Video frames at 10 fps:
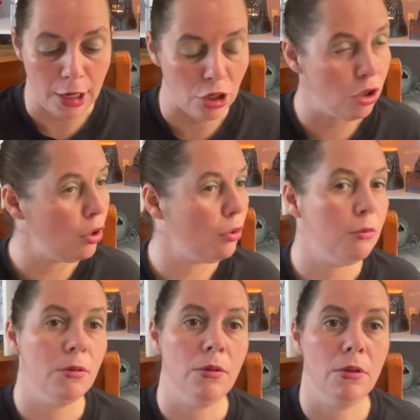new
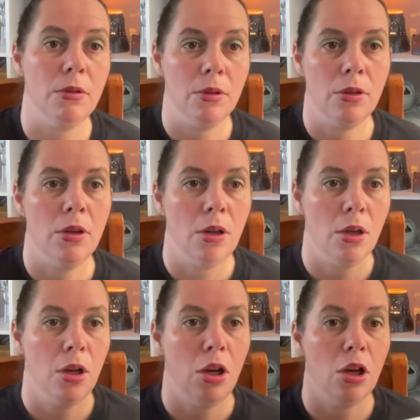
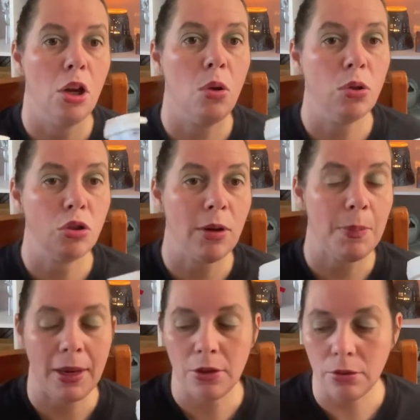laundry
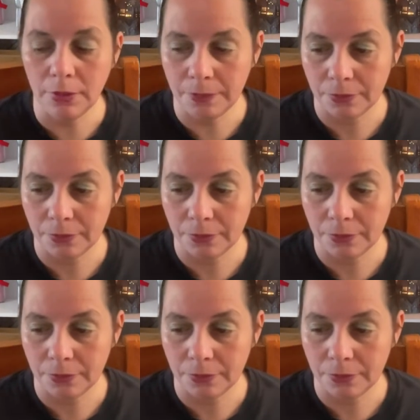bundle,